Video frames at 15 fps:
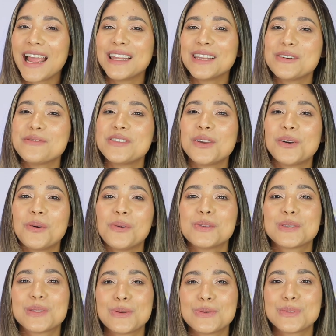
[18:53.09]
i love you all
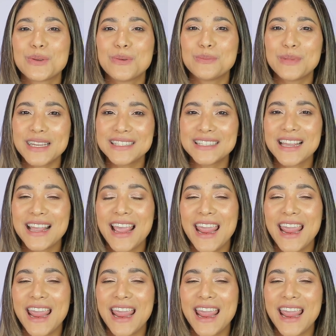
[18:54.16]
so so much